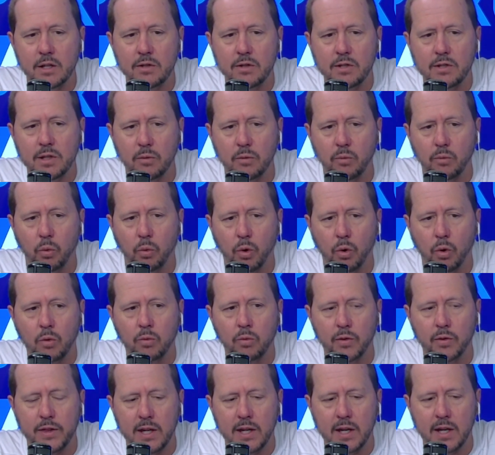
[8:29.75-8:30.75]
Do you still
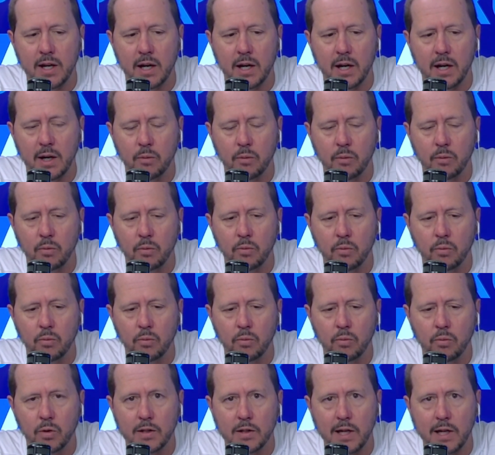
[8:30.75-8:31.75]
work with
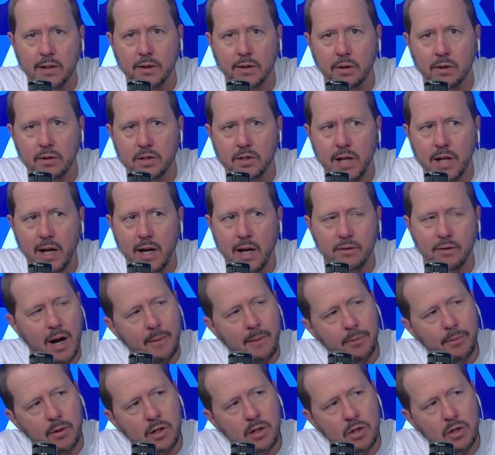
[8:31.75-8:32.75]
with that third shot
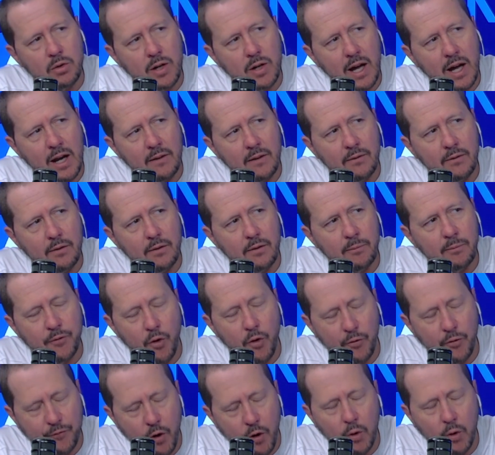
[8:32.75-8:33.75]
drop, or do you kind of
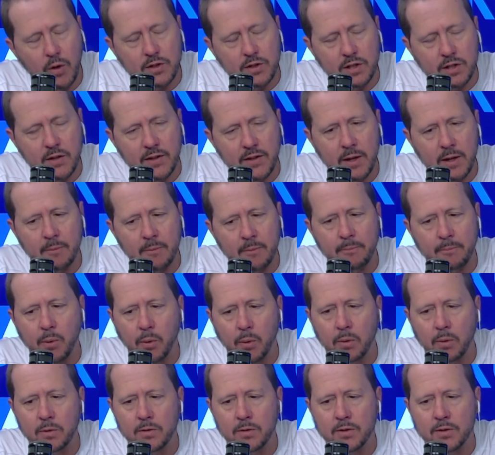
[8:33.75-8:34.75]
focus on the
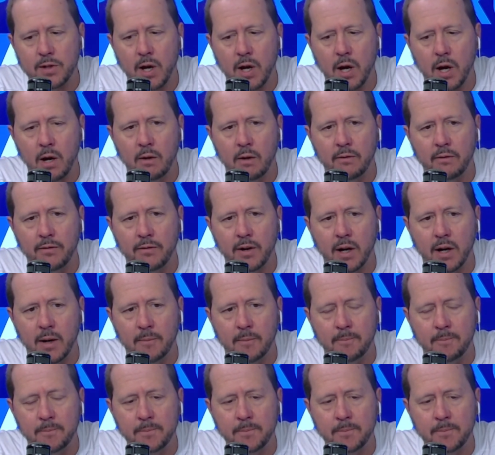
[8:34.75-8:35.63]
importance of